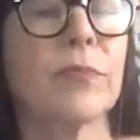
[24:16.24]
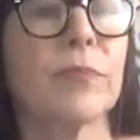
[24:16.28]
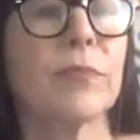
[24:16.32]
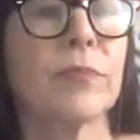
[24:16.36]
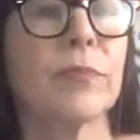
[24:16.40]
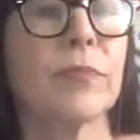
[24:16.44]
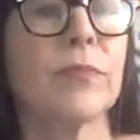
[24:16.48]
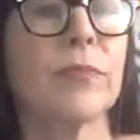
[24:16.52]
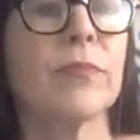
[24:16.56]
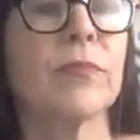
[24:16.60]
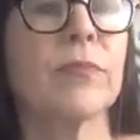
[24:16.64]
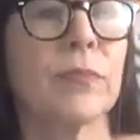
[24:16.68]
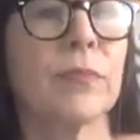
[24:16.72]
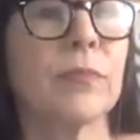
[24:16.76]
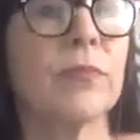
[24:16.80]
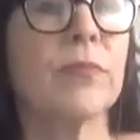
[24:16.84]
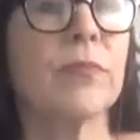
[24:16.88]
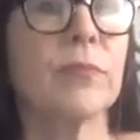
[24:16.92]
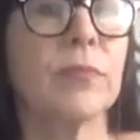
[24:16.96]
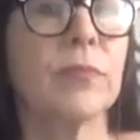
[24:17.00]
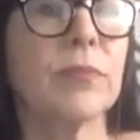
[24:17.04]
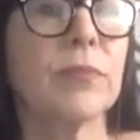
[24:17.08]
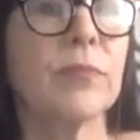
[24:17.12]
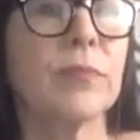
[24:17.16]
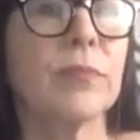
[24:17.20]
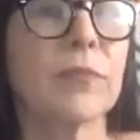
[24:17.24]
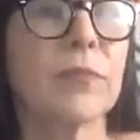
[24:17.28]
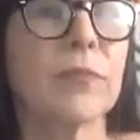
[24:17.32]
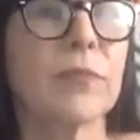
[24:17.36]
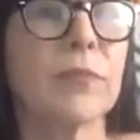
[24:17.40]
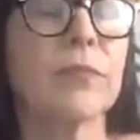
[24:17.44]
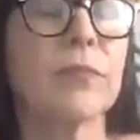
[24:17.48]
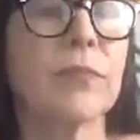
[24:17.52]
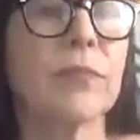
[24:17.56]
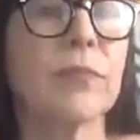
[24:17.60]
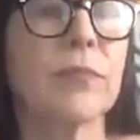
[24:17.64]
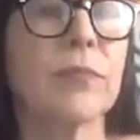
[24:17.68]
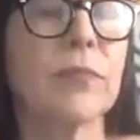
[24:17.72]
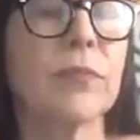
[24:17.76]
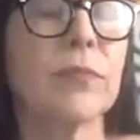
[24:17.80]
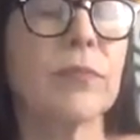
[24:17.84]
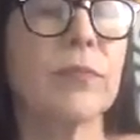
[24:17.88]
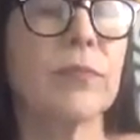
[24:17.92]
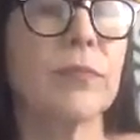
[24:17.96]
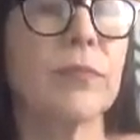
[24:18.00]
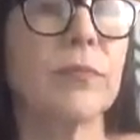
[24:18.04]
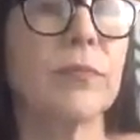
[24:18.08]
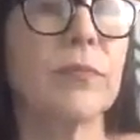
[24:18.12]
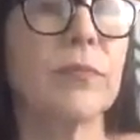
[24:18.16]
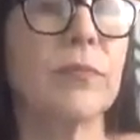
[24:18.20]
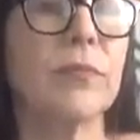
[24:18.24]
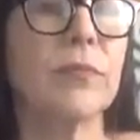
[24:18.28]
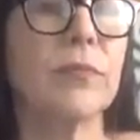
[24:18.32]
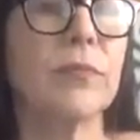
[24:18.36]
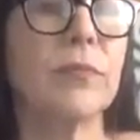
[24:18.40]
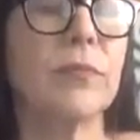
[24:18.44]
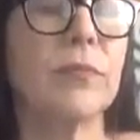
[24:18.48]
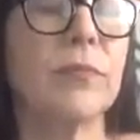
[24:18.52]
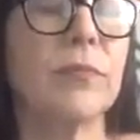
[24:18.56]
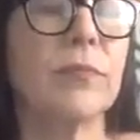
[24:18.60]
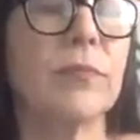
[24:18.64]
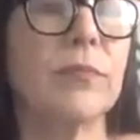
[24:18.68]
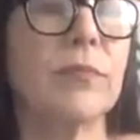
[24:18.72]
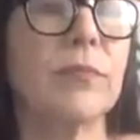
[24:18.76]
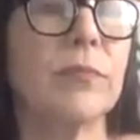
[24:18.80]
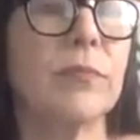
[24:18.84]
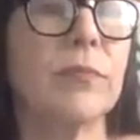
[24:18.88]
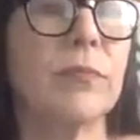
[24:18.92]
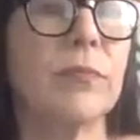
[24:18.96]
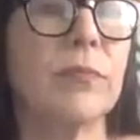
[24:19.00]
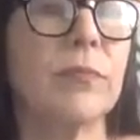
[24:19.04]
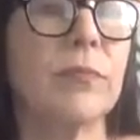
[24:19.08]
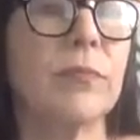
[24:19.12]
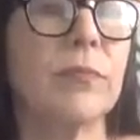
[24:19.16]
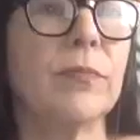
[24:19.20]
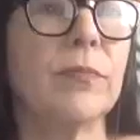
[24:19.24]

[no speech]